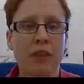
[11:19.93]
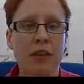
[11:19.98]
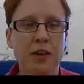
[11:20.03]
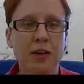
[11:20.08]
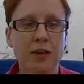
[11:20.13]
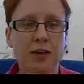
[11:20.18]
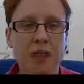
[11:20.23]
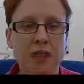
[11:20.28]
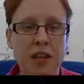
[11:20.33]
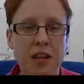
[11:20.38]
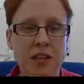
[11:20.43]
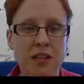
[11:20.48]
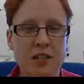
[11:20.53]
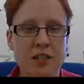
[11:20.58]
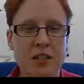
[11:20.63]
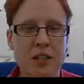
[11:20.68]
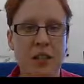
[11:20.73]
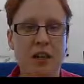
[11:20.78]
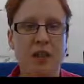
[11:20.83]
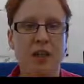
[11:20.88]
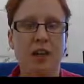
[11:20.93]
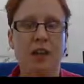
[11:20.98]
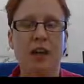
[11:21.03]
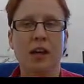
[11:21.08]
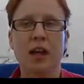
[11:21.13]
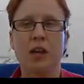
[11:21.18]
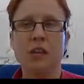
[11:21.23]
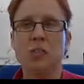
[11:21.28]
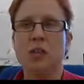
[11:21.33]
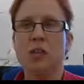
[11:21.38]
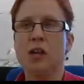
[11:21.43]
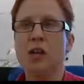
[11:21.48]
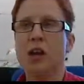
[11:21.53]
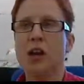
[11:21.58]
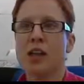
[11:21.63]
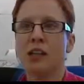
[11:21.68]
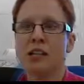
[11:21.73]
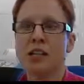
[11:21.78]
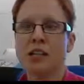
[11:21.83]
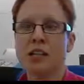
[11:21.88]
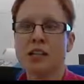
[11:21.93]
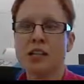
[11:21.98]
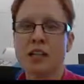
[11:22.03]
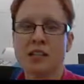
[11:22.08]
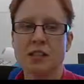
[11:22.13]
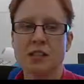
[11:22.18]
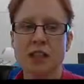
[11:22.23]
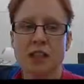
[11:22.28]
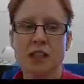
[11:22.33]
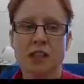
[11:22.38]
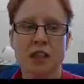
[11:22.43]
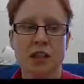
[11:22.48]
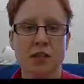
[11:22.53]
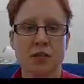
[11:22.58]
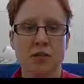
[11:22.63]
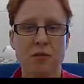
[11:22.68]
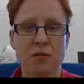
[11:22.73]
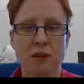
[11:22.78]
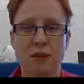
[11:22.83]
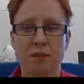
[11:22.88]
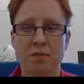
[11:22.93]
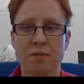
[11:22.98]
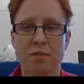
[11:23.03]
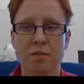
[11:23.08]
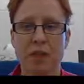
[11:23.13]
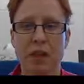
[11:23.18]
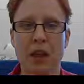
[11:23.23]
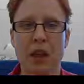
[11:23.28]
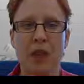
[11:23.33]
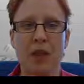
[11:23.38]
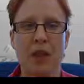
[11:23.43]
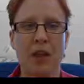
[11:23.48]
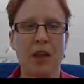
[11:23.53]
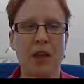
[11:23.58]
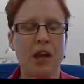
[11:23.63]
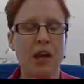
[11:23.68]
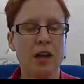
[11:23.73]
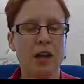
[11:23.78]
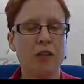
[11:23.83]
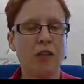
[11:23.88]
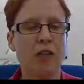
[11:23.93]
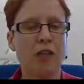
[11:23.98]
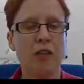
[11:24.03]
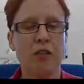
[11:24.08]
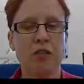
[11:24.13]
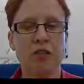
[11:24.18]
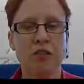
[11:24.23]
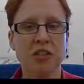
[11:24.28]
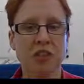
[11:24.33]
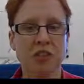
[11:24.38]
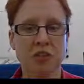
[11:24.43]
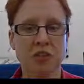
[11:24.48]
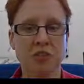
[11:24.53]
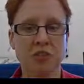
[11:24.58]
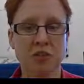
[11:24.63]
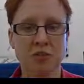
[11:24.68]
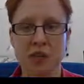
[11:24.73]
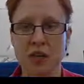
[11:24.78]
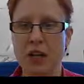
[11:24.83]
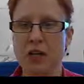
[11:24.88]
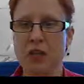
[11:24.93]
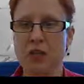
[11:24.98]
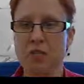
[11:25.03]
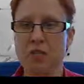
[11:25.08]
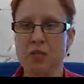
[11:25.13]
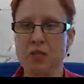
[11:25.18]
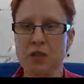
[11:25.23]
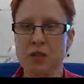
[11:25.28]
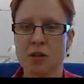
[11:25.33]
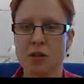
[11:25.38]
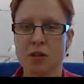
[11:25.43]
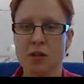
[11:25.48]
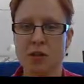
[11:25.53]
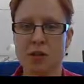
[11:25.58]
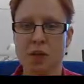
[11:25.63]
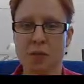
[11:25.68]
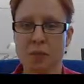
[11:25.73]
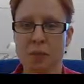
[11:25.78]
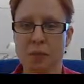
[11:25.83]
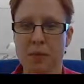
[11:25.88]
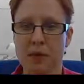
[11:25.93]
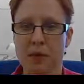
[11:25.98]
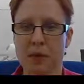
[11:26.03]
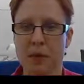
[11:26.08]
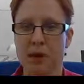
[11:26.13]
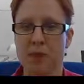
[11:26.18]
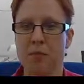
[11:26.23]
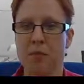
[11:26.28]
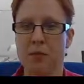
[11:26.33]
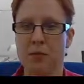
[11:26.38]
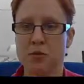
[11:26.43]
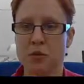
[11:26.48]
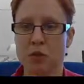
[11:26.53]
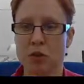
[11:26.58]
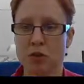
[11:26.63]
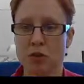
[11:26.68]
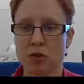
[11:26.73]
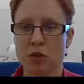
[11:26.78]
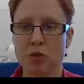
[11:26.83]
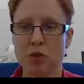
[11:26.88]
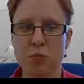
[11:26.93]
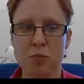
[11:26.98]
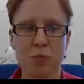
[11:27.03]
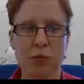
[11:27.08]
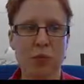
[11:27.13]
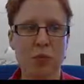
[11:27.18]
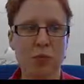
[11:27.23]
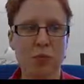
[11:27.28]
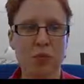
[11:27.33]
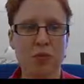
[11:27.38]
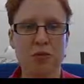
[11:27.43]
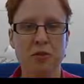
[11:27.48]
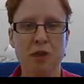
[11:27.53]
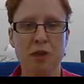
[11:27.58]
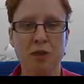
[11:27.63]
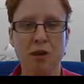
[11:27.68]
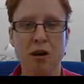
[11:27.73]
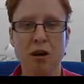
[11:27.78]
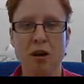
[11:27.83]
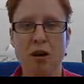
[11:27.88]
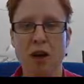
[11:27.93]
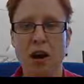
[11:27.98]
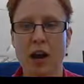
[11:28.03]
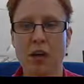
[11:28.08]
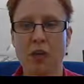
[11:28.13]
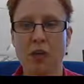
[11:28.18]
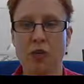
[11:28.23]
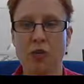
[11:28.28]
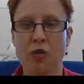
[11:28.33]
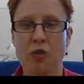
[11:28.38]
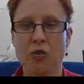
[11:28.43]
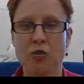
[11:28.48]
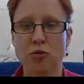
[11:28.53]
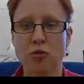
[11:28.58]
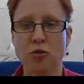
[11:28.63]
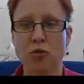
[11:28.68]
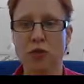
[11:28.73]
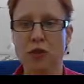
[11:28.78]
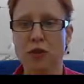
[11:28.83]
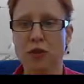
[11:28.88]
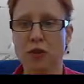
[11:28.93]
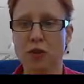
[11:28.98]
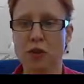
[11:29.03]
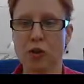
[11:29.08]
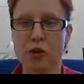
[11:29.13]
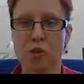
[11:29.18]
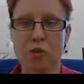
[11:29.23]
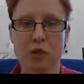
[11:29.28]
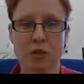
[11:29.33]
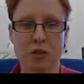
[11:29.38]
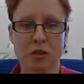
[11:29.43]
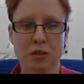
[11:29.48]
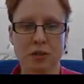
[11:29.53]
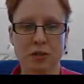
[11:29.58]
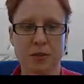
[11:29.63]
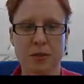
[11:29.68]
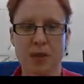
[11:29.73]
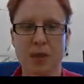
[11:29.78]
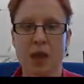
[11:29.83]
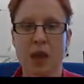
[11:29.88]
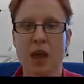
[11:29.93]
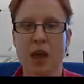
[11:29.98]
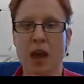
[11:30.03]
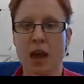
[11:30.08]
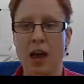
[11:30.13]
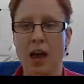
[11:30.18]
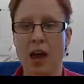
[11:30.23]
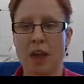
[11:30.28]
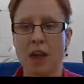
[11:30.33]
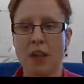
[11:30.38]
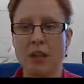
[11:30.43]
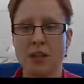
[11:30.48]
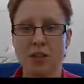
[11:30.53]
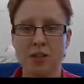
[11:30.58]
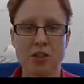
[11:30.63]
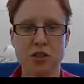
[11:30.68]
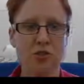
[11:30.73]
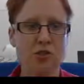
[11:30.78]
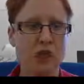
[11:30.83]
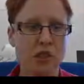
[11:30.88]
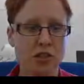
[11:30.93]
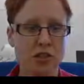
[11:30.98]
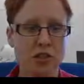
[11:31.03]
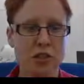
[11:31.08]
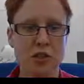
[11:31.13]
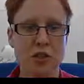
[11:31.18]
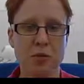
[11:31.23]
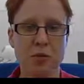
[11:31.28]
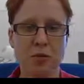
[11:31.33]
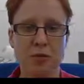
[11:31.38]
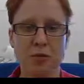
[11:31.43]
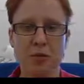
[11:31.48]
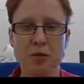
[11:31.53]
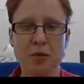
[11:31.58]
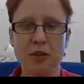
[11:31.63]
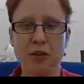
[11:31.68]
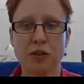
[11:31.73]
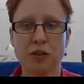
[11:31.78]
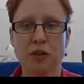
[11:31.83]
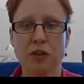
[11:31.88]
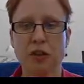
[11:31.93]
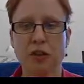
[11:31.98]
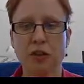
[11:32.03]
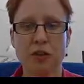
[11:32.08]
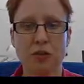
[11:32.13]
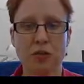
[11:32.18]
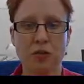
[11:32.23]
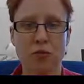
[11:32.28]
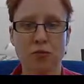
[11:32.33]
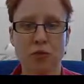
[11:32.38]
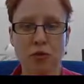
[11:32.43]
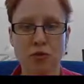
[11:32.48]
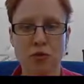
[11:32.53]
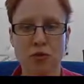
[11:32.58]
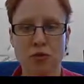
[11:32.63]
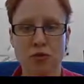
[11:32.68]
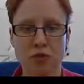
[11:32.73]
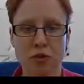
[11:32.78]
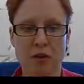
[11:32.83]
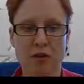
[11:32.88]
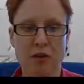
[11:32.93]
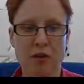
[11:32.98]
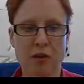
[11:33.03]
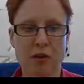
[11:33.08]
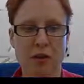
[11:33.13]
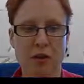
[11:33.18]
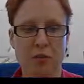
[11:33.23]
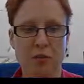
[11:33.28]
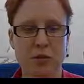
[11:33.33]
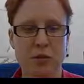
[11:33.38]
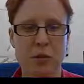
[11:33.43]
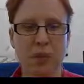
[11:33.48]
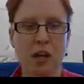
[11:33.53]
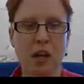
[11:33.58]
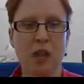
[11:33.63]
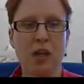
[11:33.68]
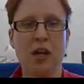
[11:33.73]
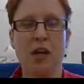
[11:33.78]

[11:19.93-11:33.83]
Theory testing is where you actually test a theory. Like, I have a theory that there's a relationship between the cost per kilometer in a car and the total driven kilometers. And is this relationship significant enough to reduce traffic jams?